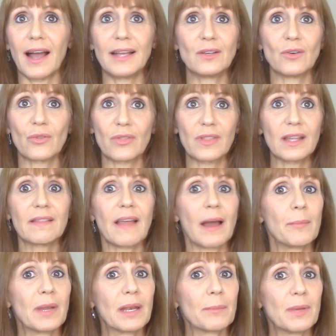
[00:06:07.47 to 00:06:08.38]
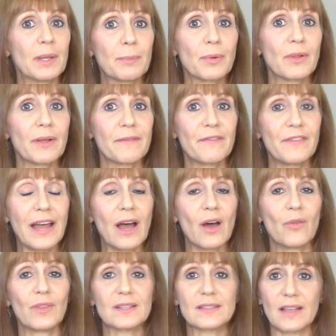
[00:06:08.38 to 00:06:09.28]
I don't think that many people have
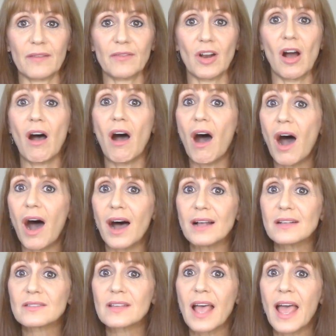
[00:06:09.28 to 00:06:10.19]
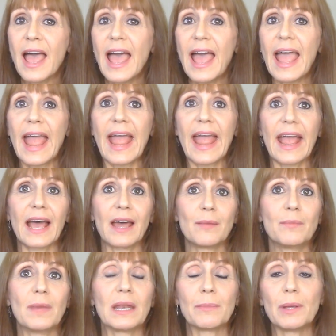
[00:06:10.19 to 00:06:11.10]
found The Seven Ahas.
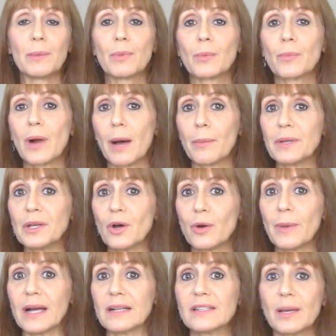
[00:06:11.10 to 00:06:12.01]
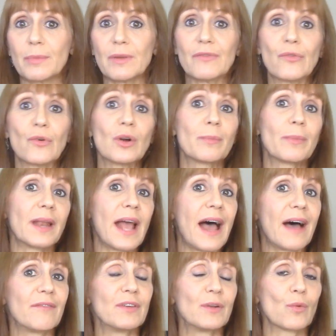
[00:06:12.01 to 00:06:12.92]
And many people probably know about Debbie Ford but
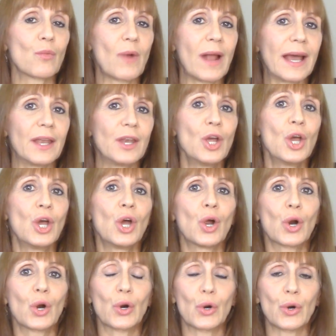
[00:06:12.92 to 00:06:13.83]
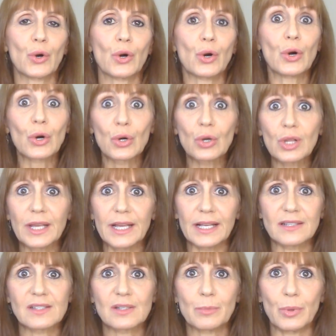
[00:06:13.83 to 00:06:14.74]
haven't read her
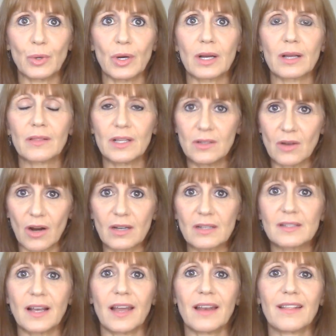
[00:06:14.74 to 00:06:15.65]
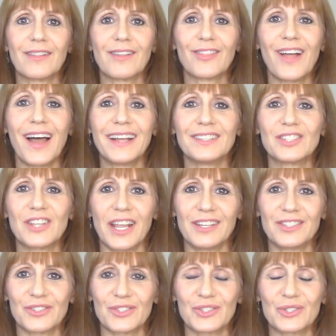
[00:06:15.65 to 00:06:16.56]
earliest book, The Dark Side of the Light
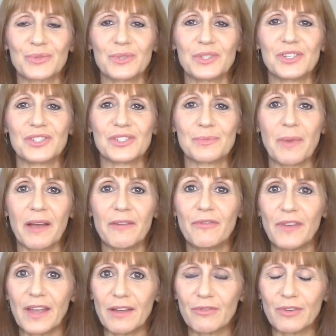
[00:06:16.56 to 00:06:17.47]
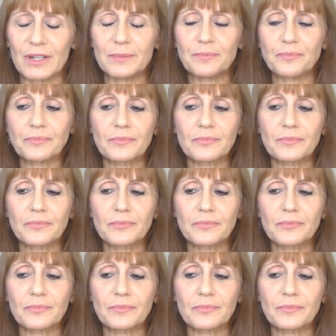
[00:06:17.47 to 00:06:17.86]
Chasers, which is my favorite.